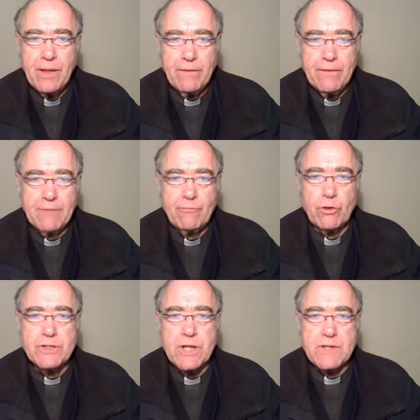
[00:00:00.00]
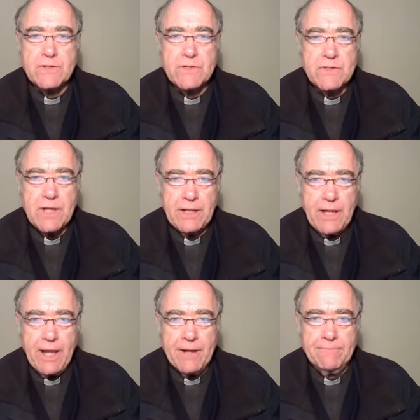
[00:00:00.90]
Therefore Jesus said
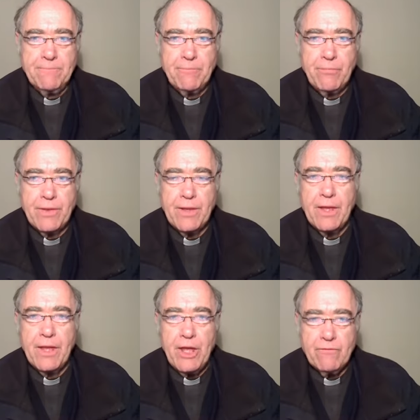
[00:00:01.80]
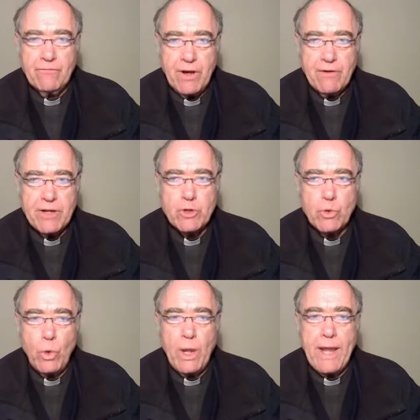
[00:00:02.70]
again, "Very
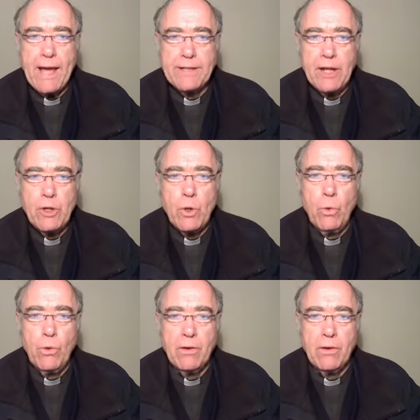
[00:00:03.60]
truly I tell you,